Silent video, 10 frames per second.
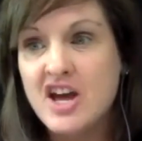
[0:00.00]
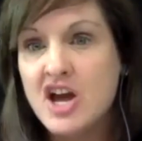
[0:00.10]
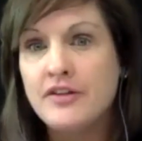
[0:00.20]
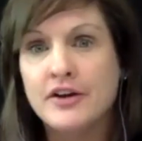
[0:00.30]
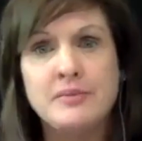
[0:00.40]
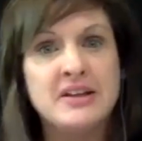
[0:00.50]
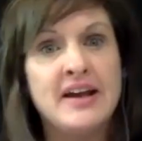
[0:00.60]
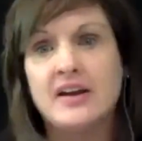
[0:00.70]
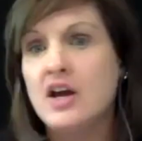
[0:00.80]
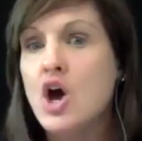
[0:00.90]
They're going to be like,
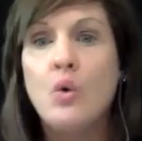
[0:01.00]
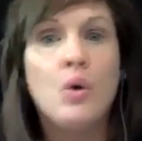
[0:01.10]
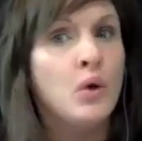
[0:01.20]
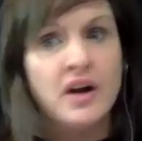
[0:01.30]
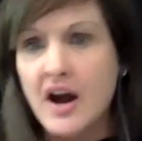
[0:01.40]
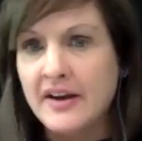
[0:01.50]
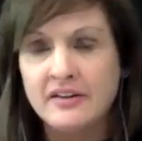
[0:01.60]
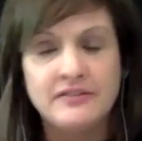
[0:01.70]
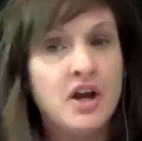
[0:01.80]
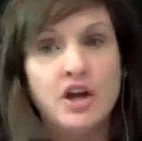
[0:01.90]
well, what kind of,
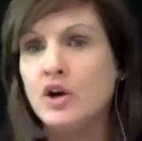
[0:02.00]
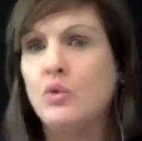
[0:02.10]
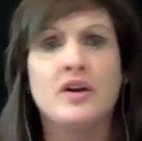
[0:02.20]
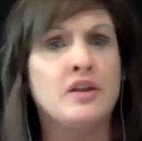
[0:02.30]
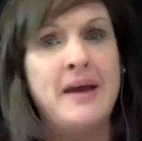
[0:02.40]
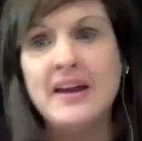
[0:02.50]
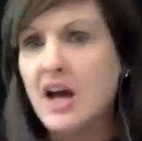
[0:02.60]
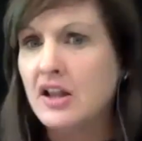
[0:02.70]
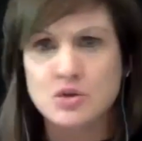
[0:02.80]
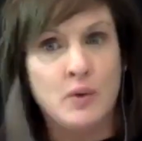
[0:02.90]
you know, what are the paint
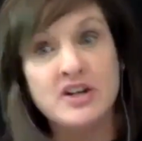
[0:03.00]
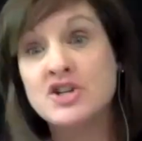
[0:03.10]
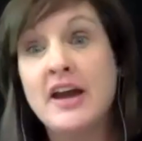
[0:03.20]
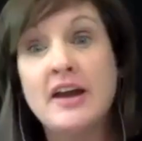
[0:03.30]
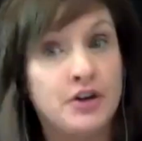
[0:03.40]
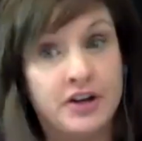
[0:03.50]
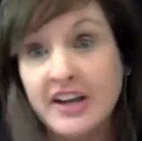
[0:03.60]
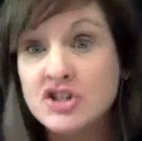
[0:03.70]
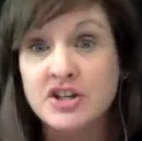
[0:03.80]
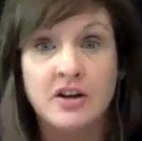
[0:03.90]
colors? Where's she getting her
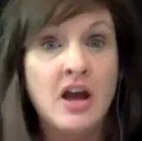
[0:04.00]
kitchen?